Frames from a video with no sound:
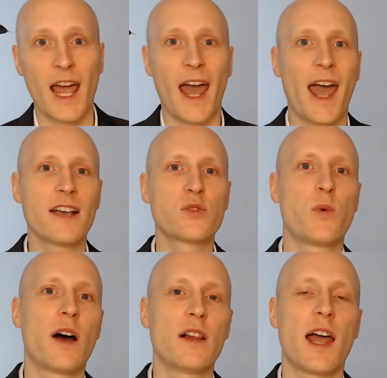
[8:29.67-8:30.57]
as
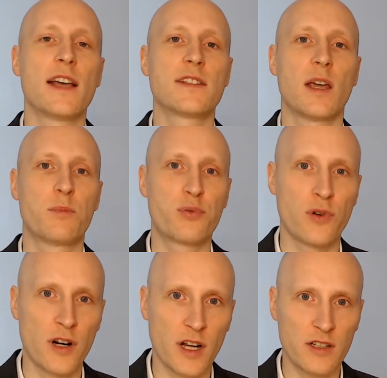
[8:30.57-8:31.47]
well as a
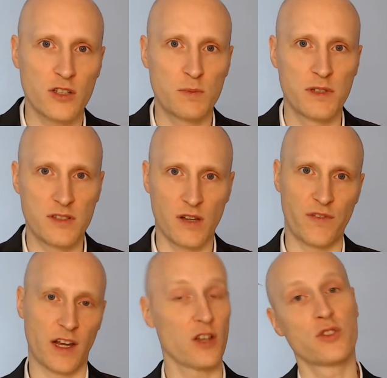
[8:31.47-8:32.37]

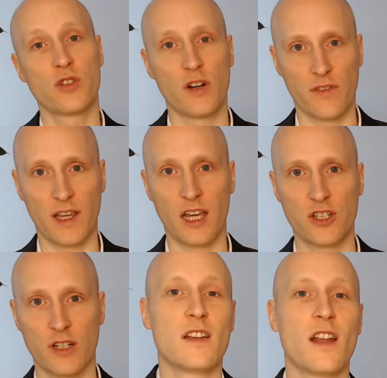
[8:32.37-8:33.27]
product-specific certification.